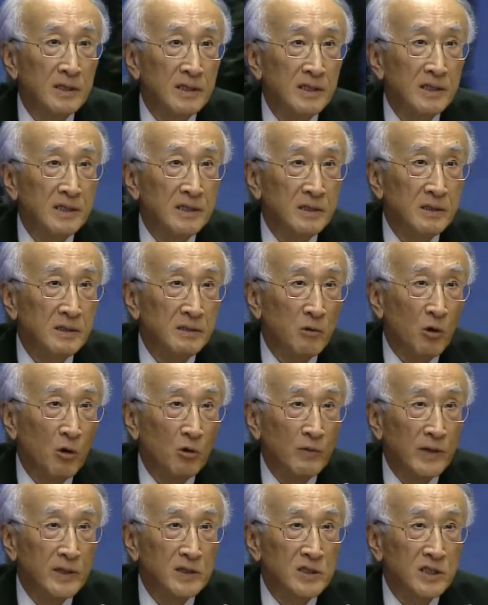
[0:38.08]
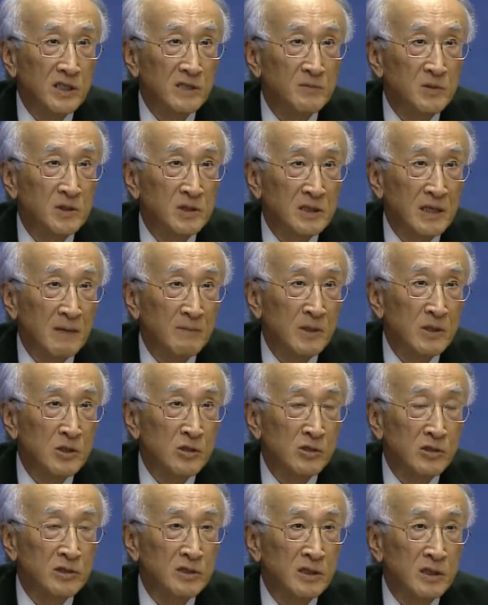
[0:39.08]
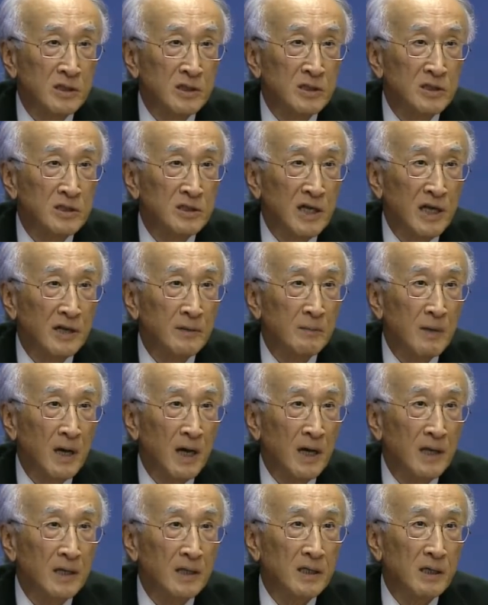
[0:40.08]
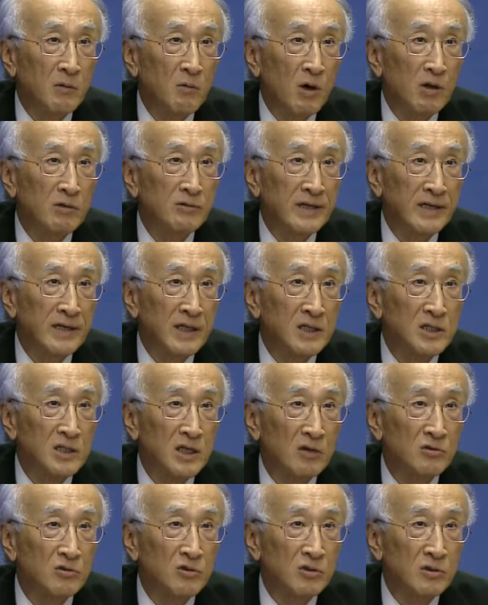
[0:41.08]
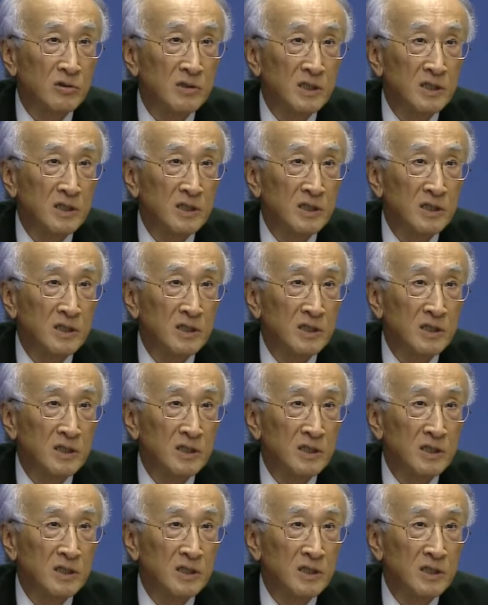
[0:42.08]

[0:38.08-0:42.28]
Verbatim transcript: it always gives some interesting insight by the World Energy Outlook.